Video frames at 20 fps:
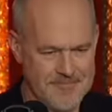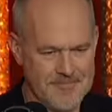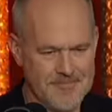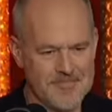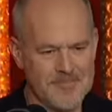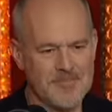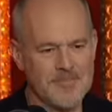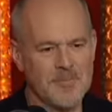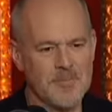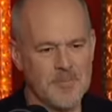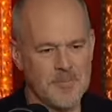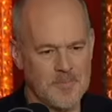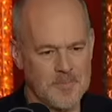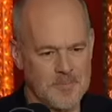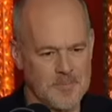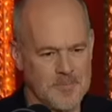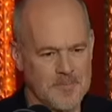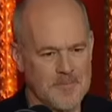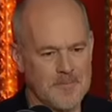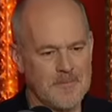
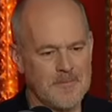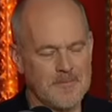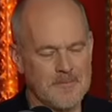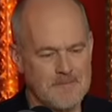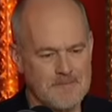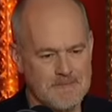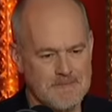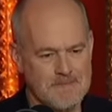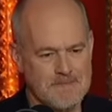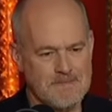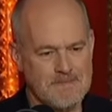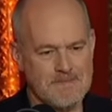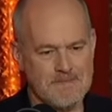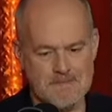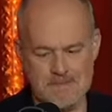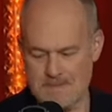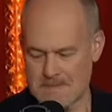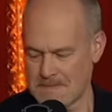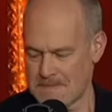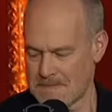
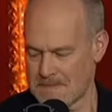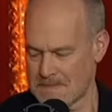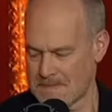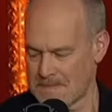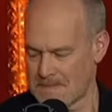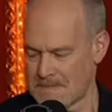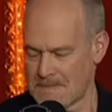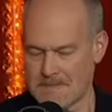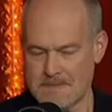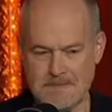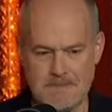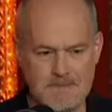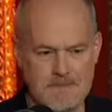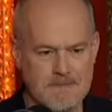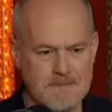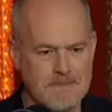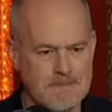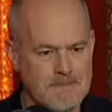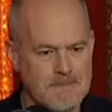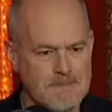
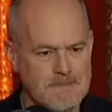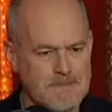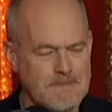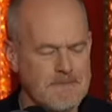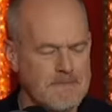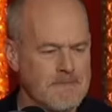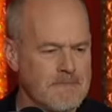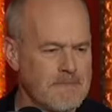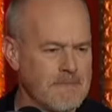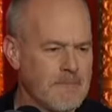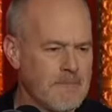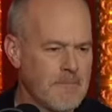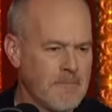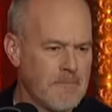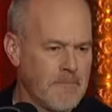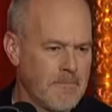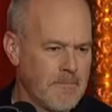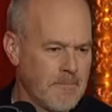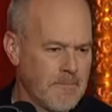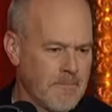
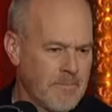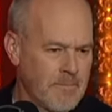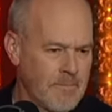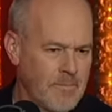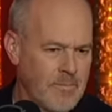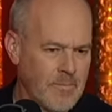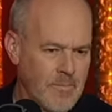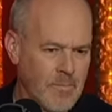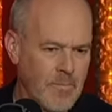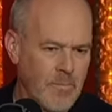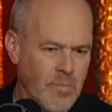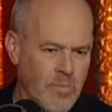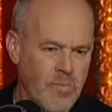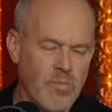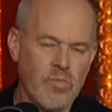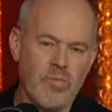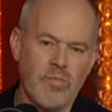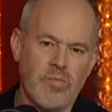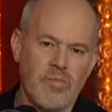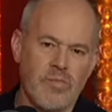
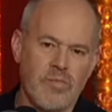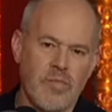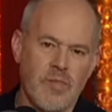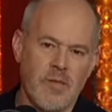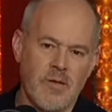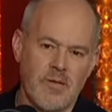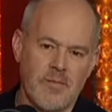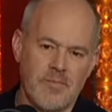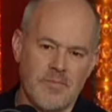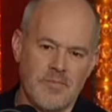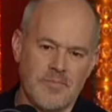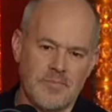No words are spoken by the person on screen.